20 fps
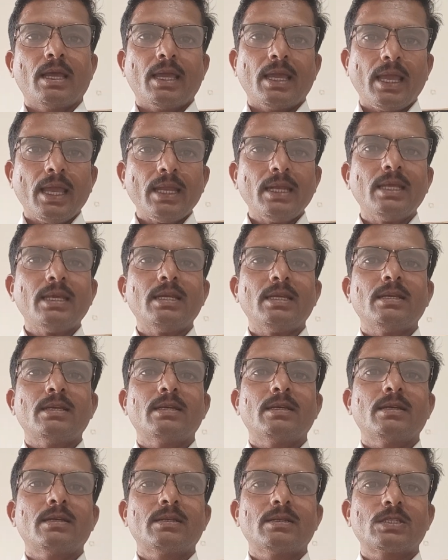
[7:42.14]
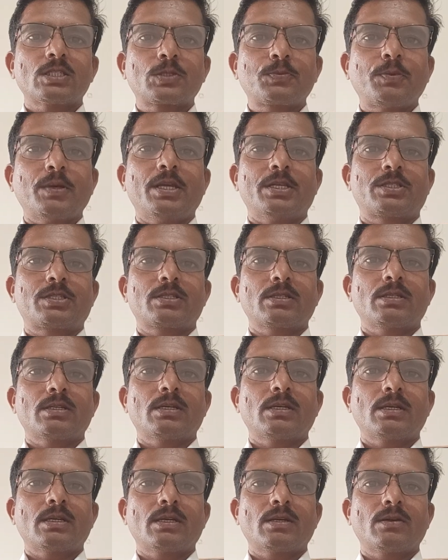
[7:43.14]
Any speech
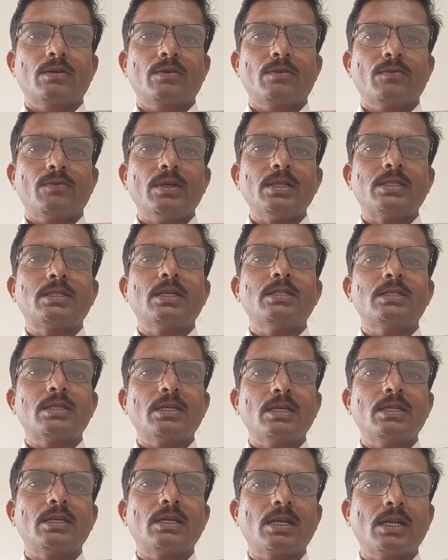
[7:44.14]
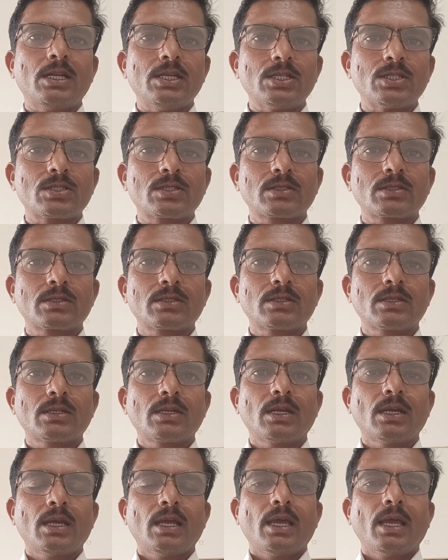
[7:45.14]
which is in English,
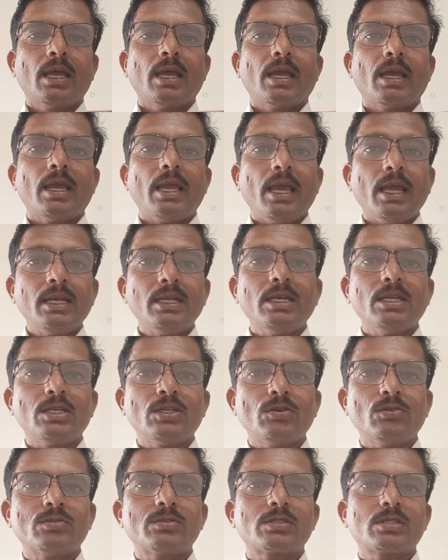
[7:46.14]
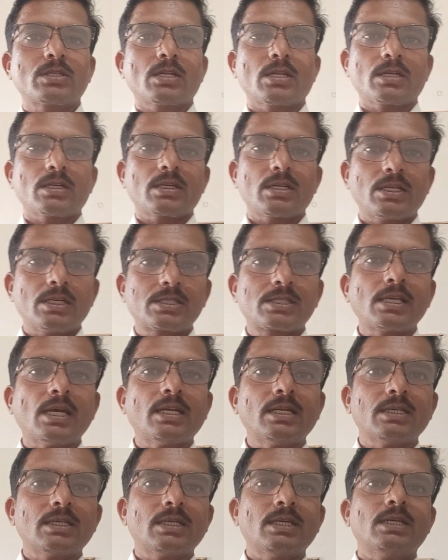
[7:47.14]
any news, listen
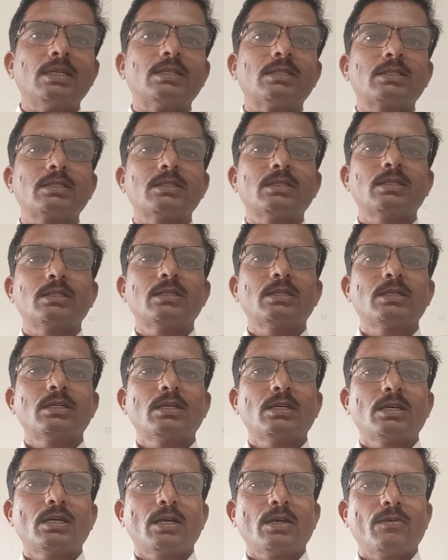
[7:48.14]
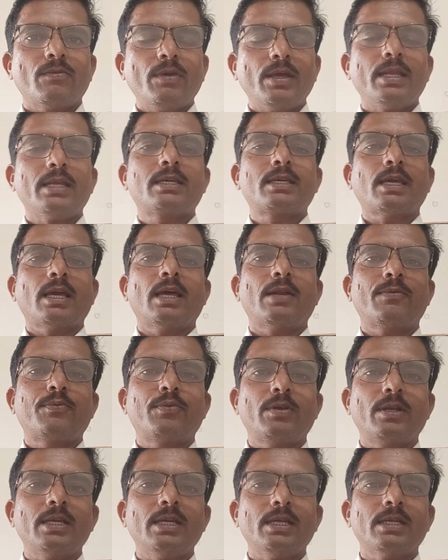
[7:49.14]
it very
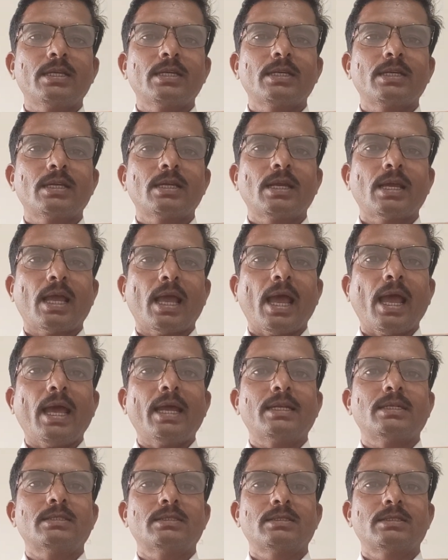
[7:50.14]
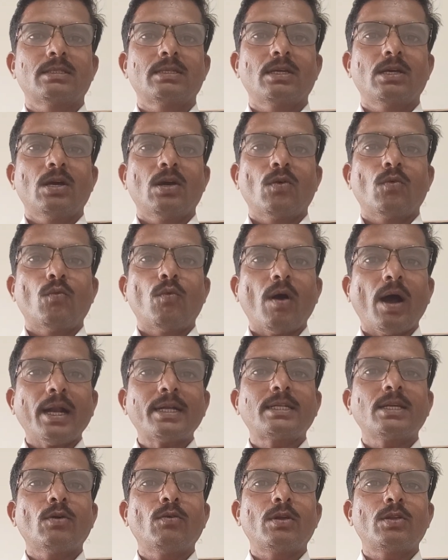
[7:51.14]
carefully, and
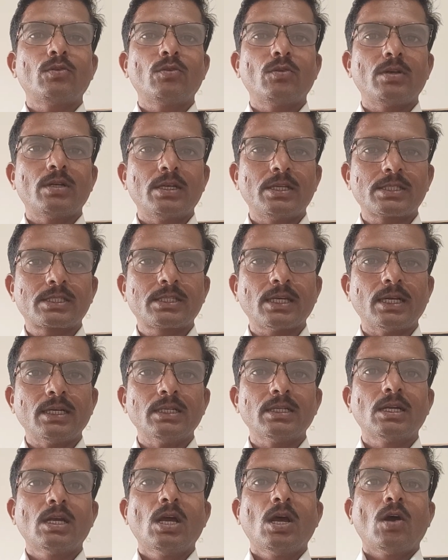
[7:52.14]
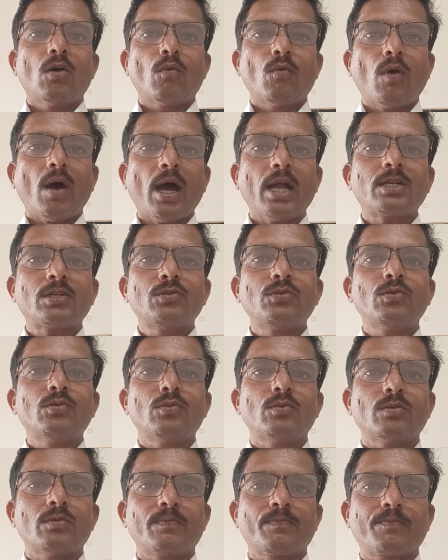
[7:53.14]
whatever you listen, what
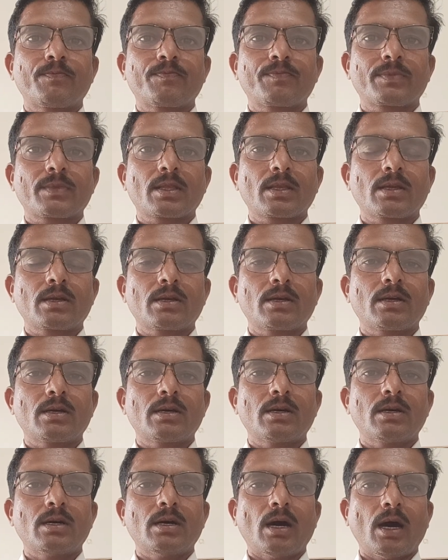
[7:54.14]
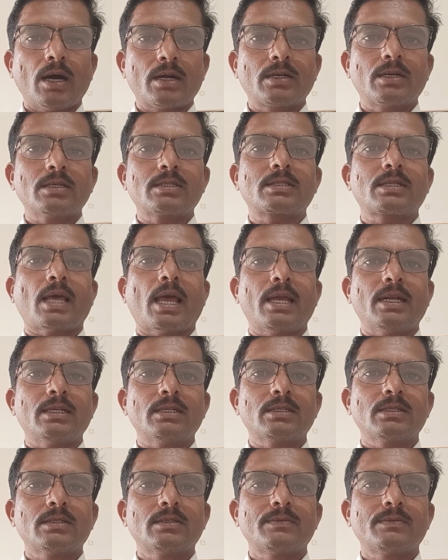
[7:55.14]
you understand,